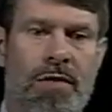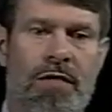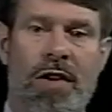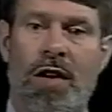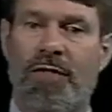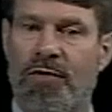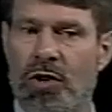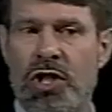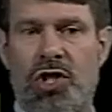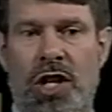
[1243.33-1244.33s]
The very
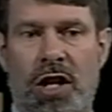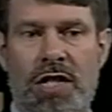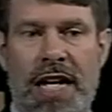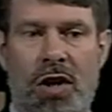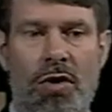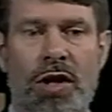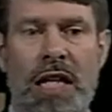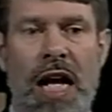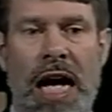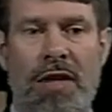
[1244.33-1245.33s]
first stars had
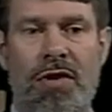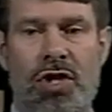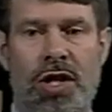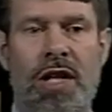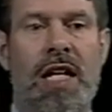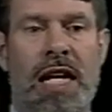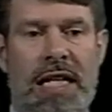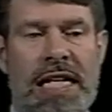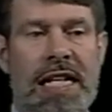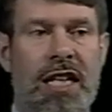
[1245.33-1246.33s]
only hydrogen
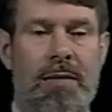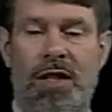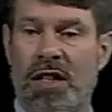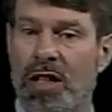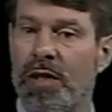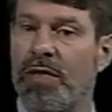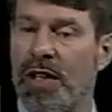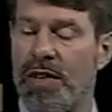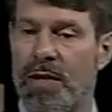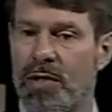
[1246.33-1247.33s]
and helium and a little bit of
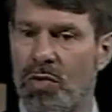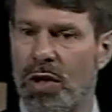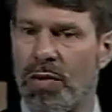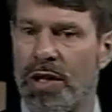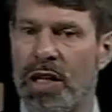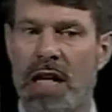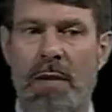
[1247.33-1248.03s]
lithium to work with.